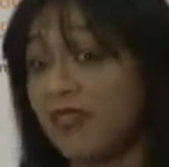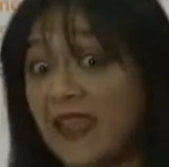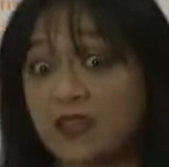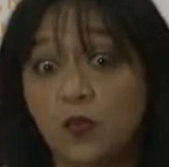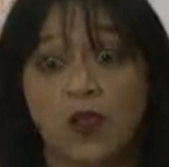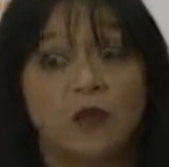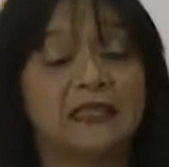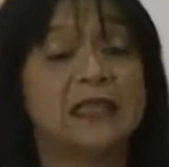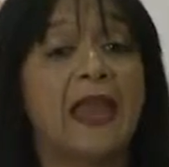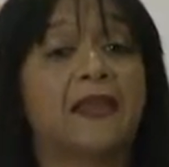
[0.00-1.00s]
That's where we
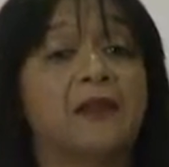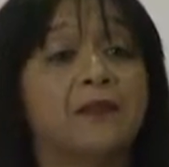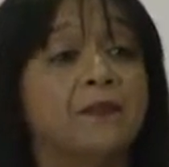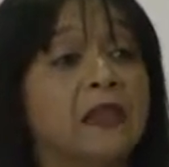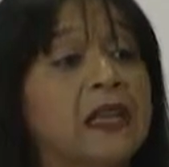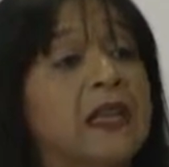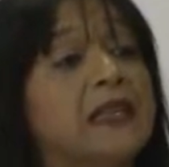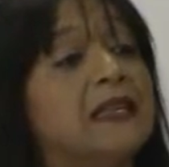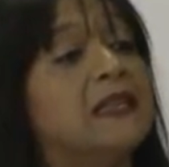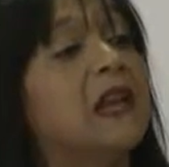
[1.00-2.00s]
stand.
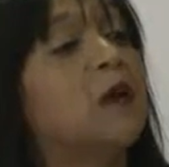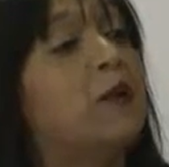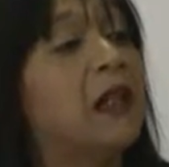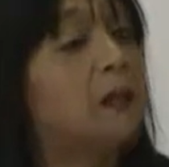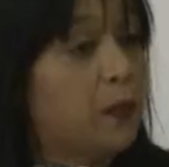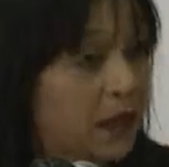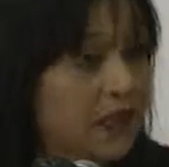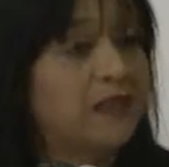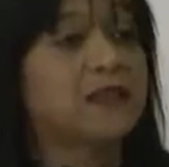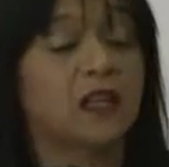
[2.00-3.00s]
It is in our bulk
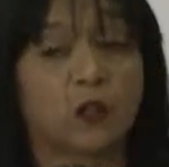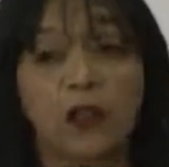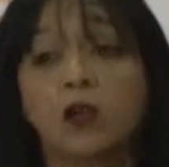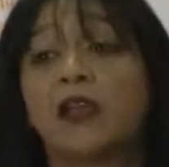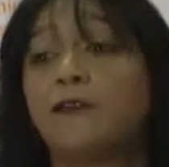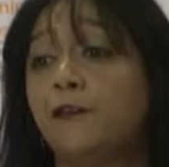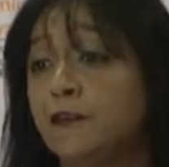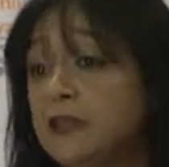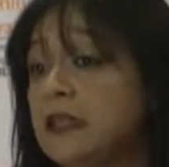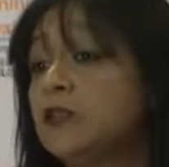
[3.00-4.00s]
periods that we look at
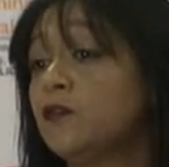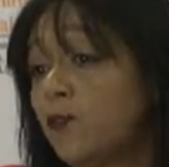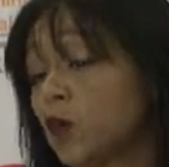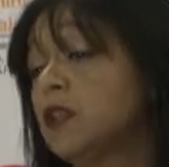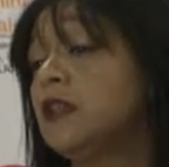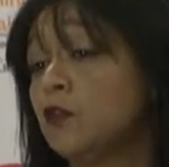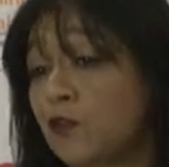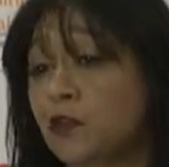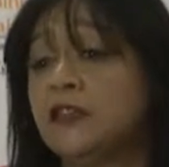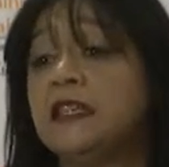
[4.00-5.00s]
15 to 14 to
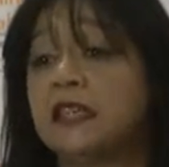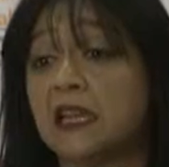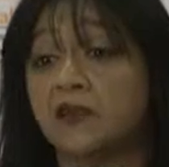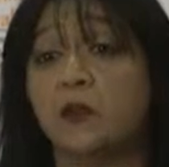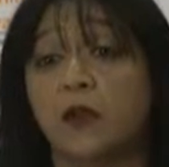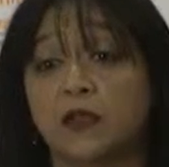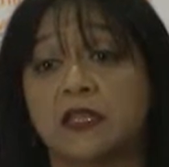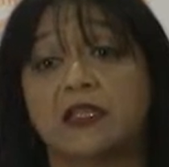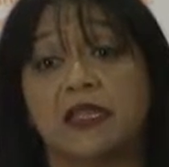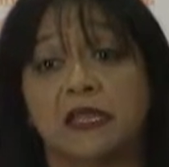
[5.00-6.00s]
15 days for
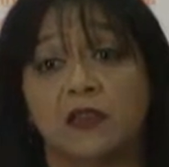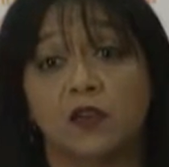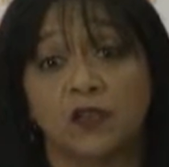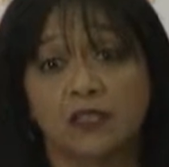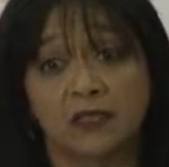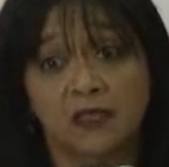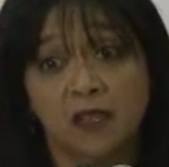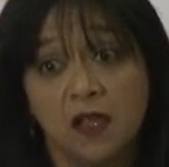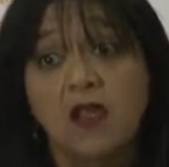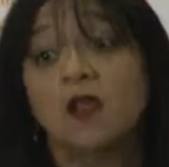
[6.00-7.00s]
processing invoices.
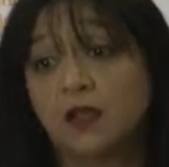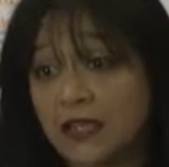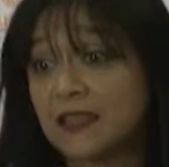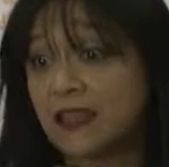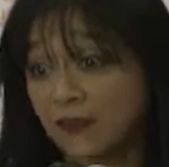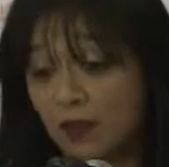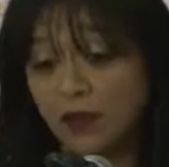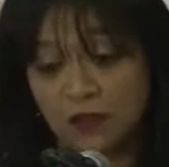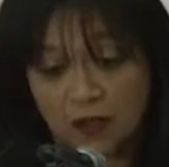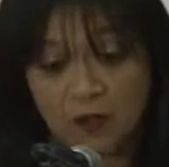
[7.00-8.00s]
Because as I've
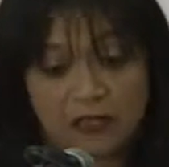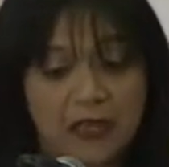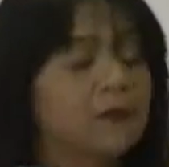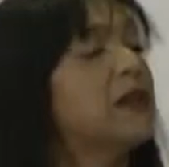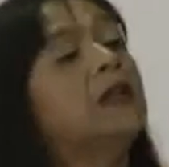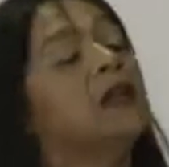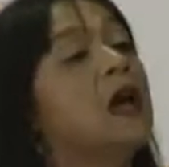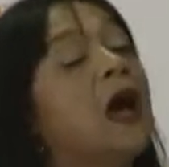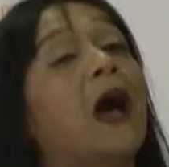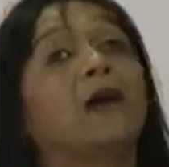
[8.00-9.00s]
told you, our summary,
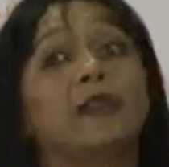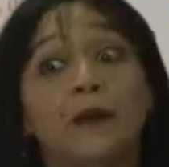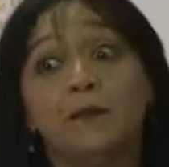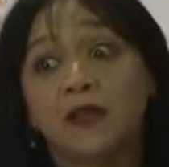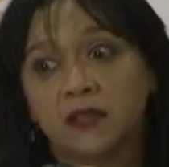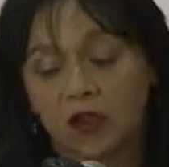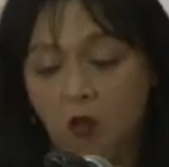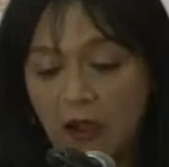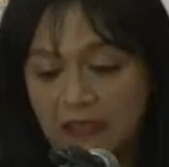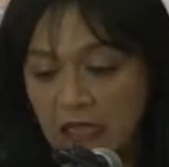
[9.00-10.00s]
our numbers are
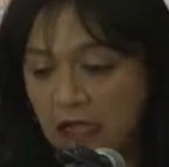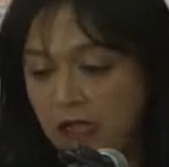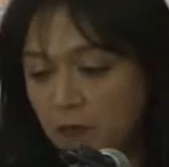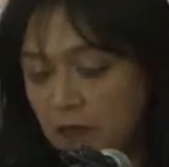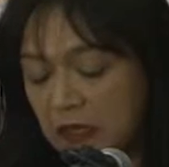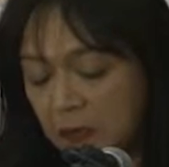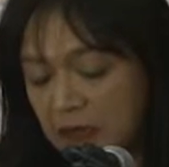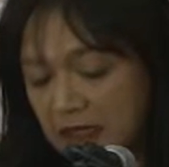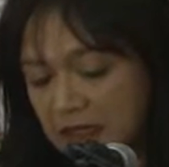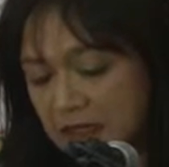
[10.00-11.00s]
quite high in peak
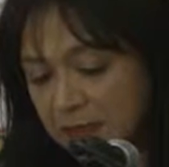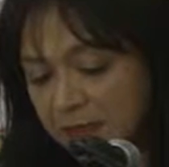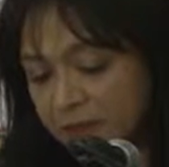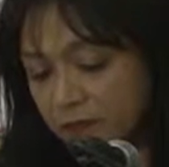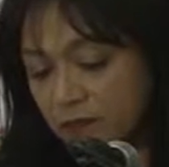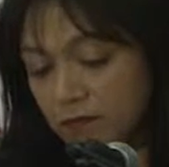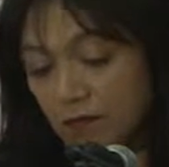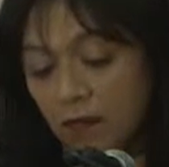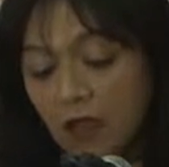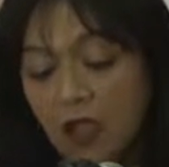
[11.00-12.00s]
periods.
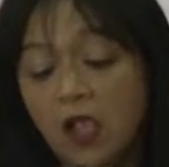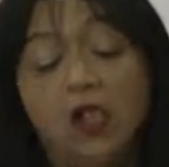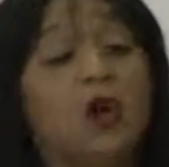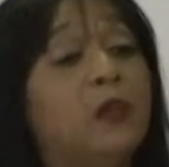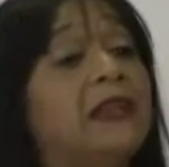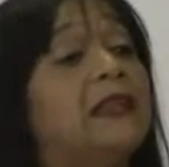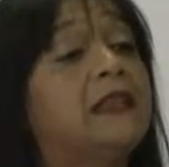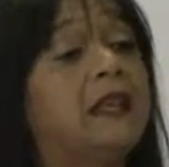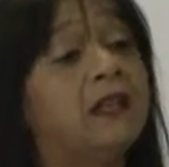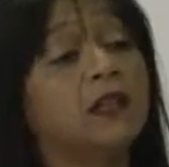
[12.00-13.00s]
We
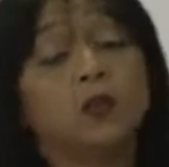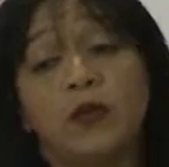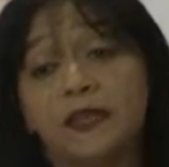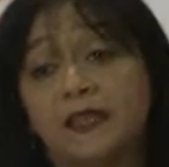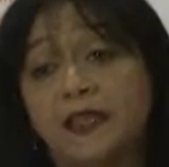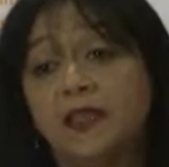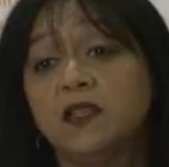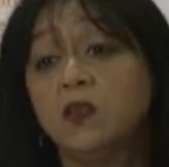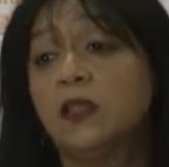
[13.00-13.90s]
did detailed work studies.